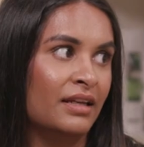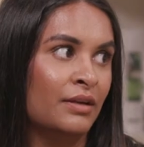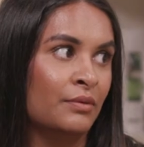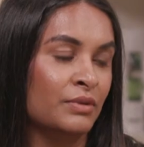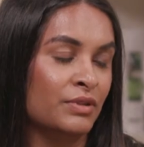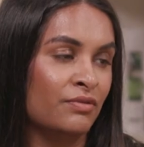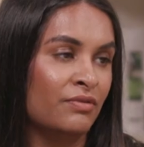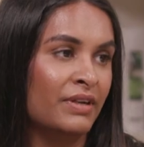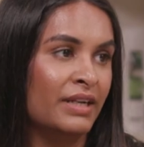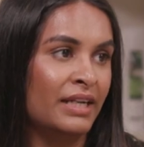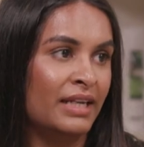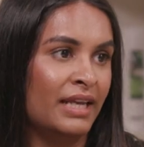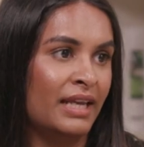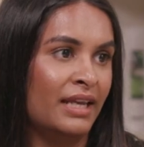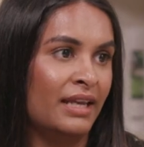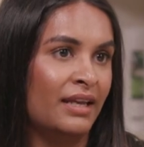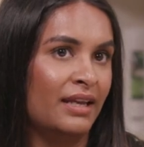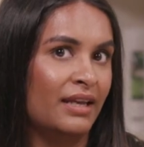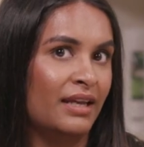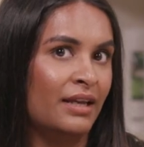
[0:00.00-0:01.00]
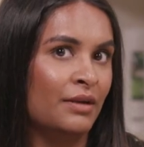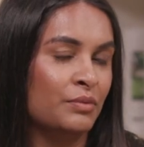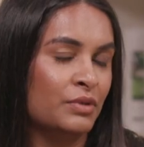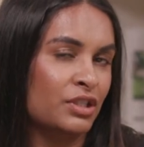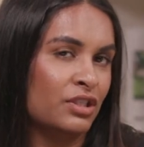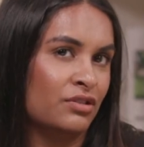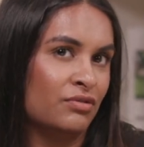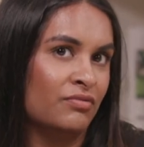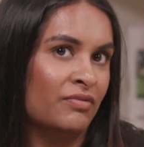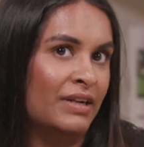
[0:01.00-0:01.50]

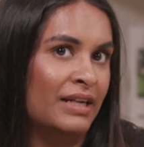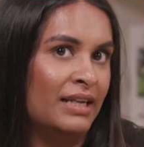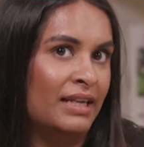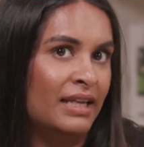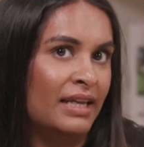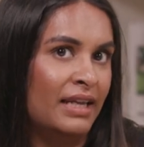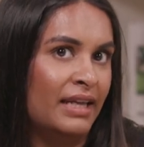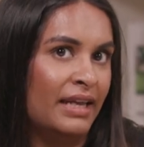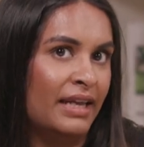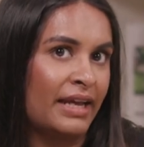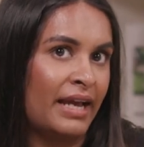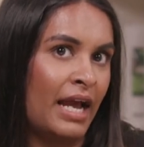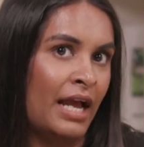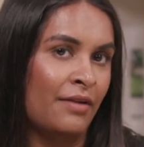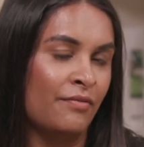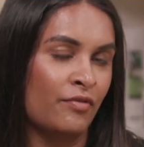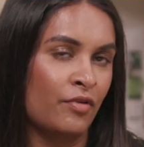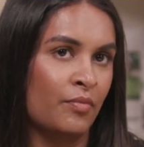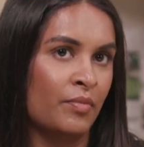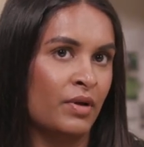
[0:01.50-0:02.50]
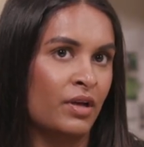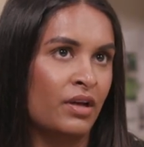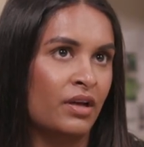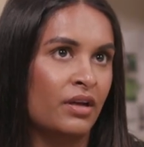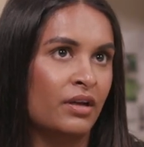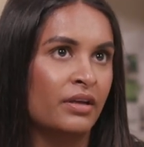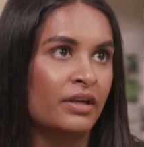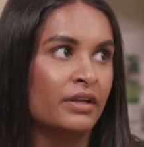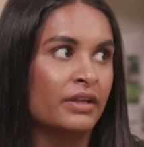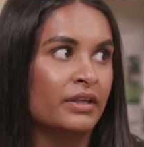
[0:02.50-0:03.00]
it came from
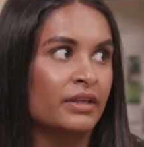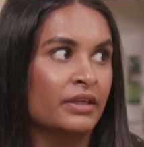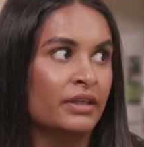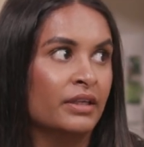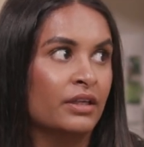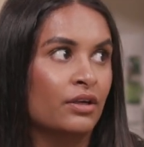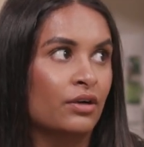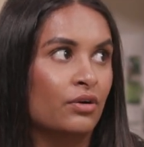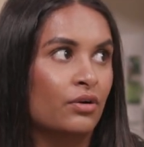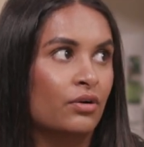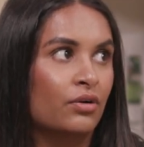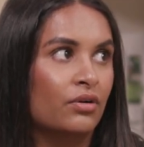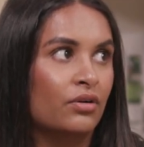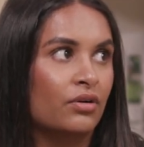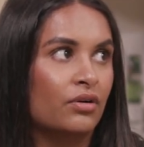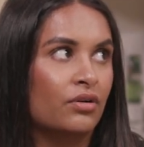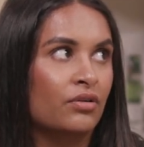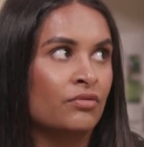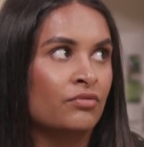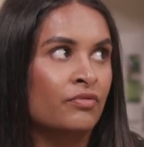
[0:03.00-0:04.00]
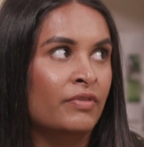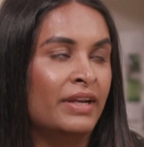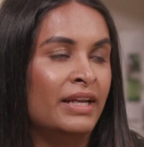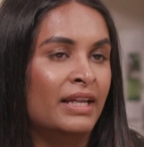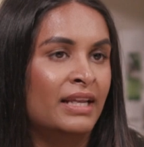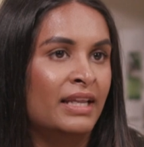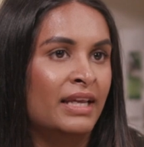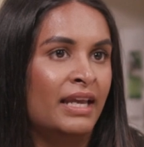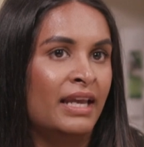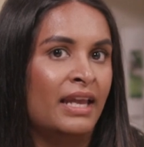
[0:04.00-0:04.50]
a
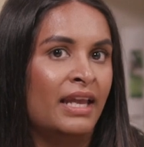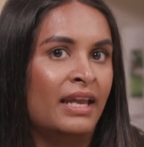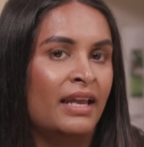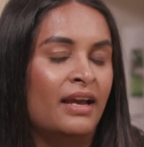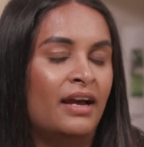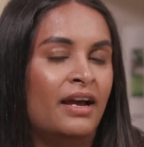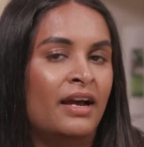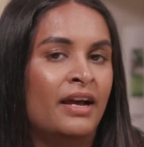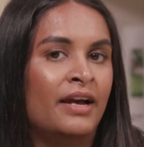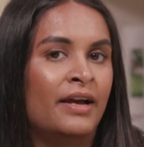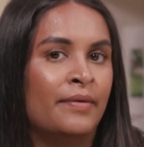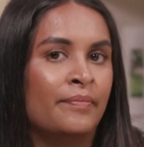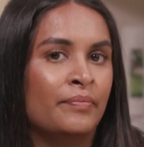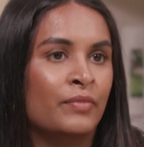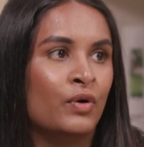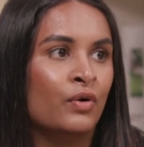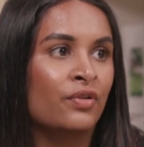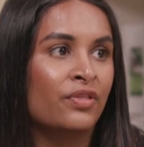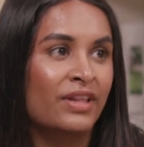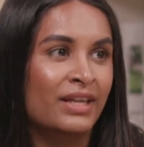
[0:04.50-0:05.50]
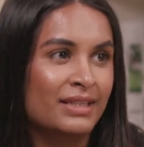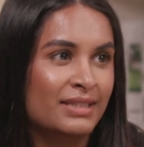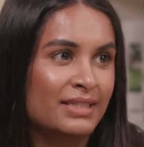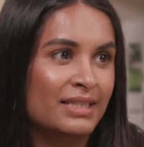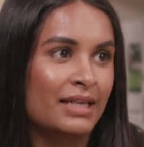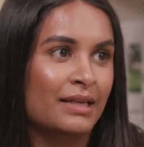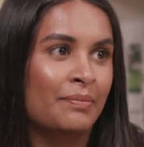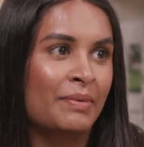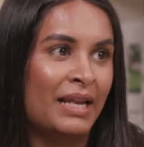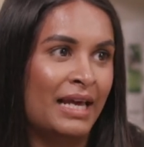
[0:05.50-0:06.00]
really
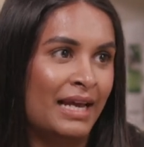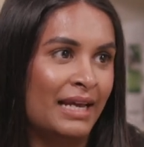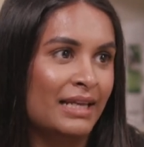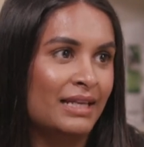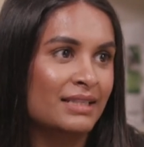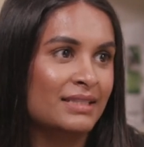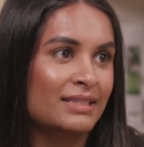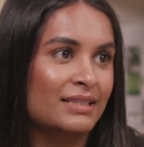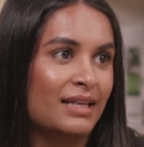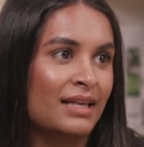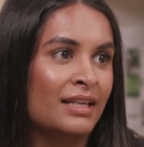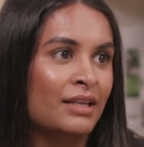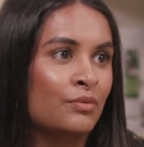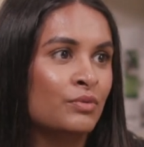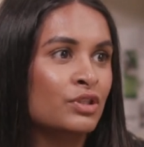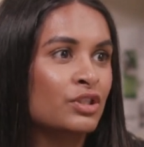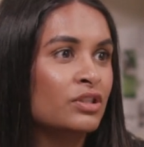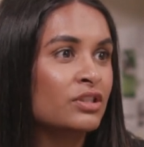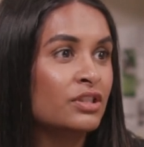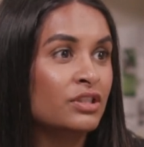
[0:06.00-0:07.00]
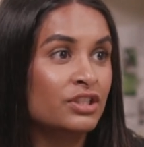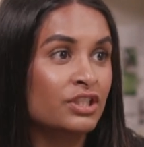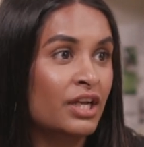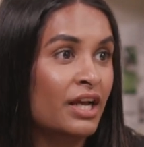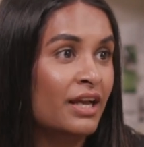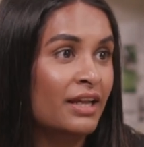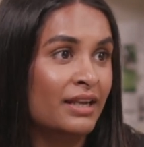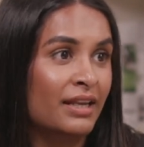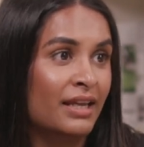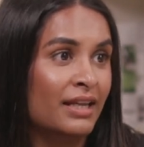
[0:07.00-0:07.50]
authentic place, and it was just a
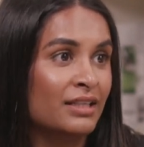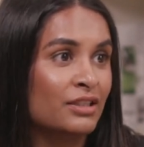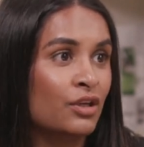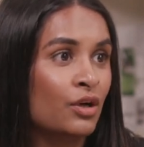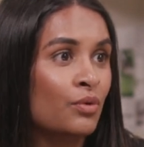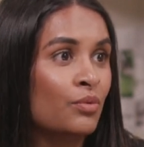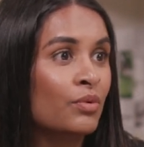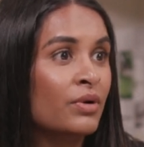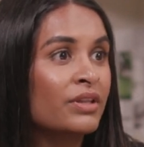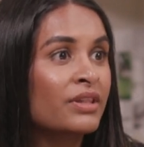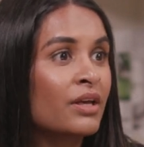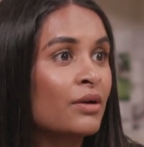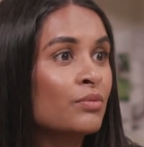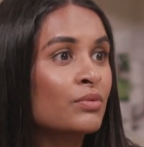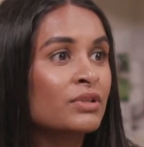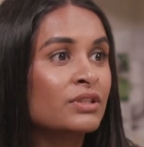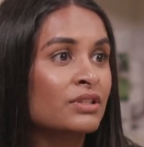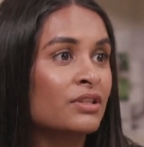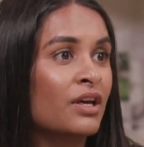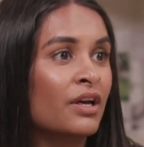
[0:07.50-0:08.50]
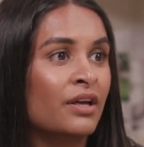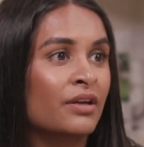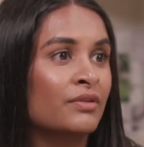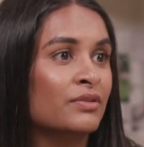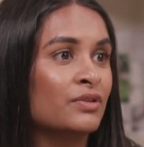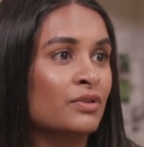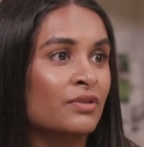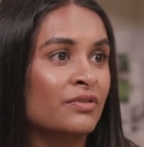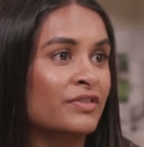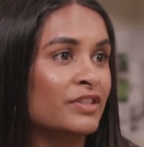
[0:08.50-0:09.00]
journey. So there was no
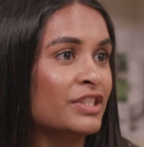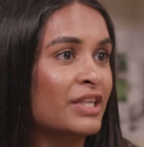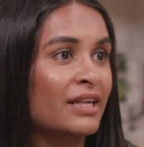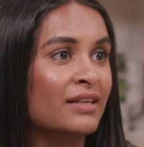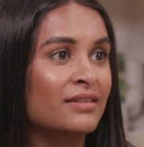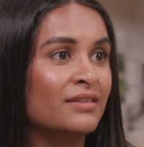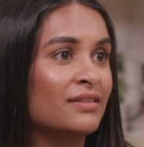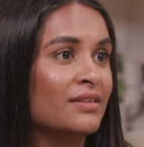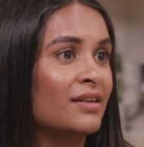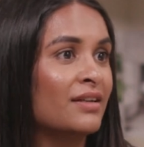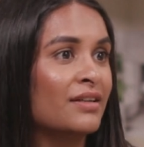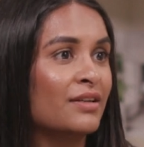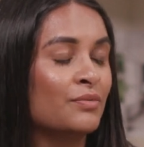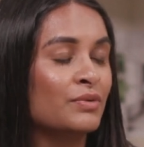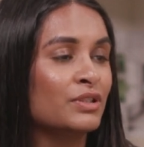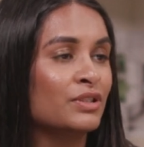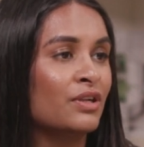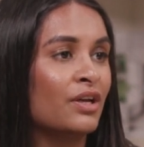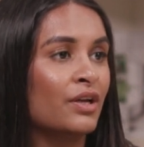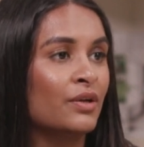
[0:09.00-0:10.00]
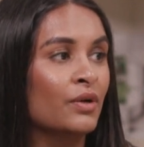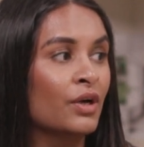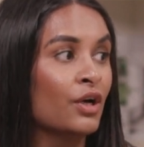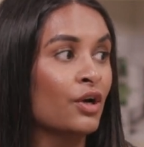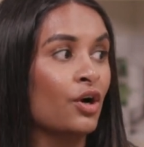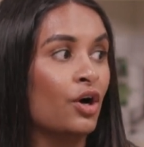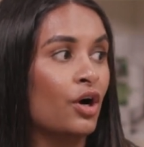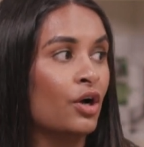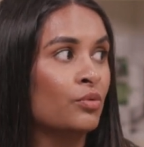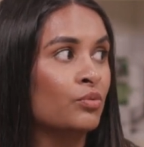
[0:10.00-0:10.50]
sort of agenda. There was no,
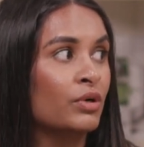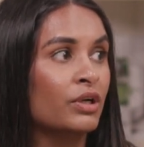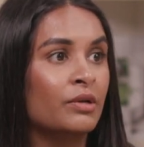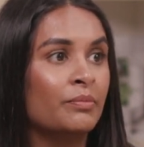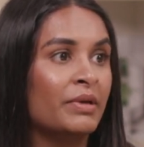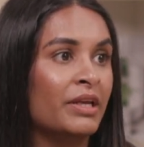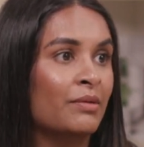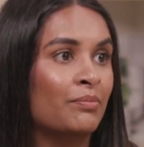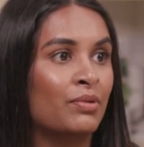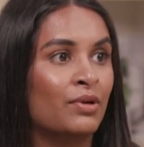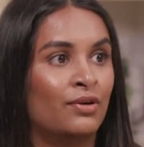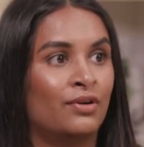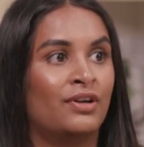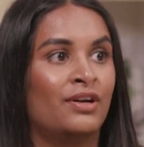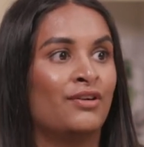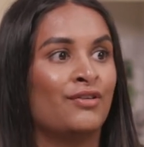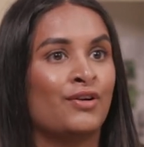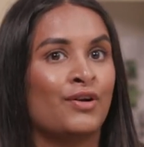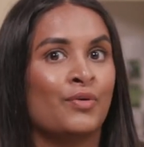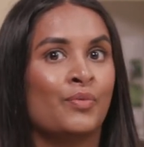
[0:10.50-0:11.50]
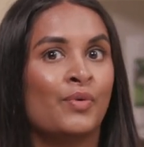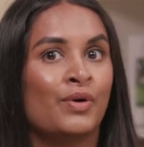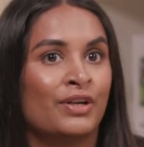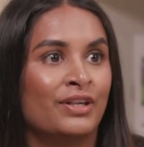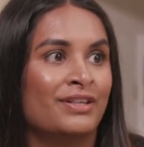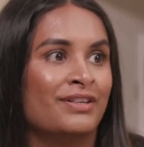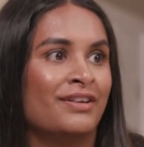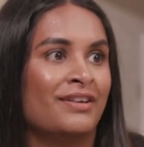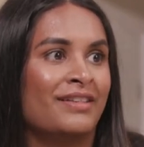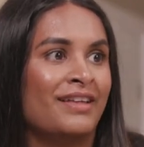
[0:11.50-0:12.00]
I want to be a blogger, or I want
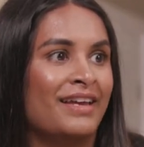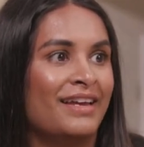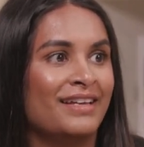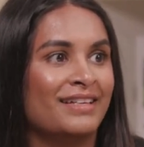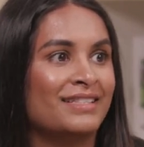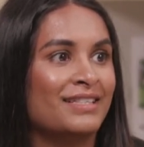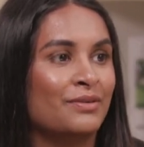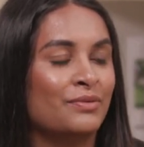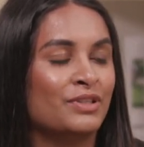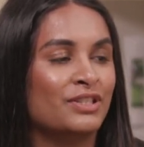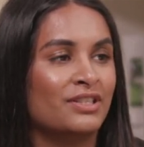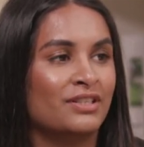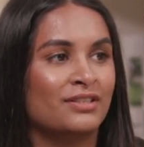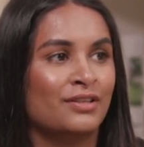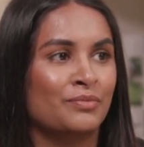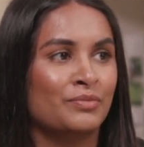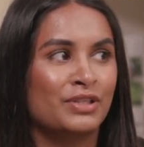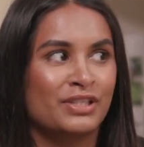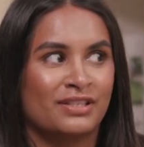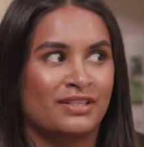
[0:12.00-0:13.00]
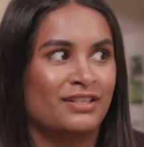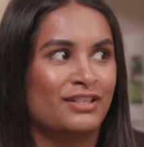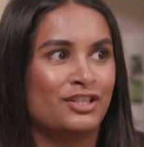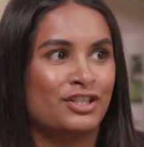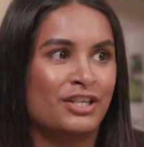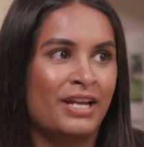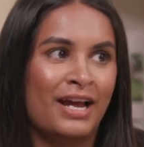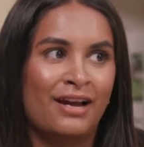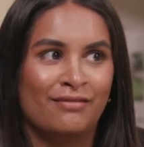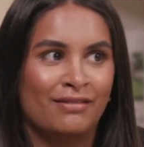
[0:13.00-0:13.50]
to do this. It was just, I'm just going to
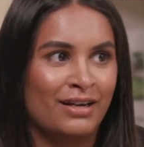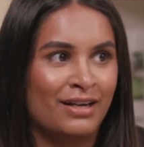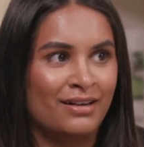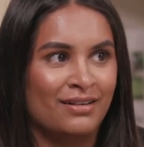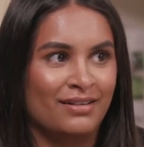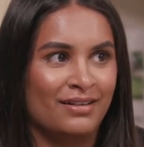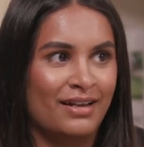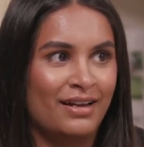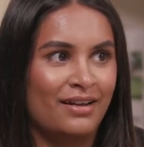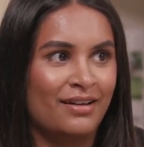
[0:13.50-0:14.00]
share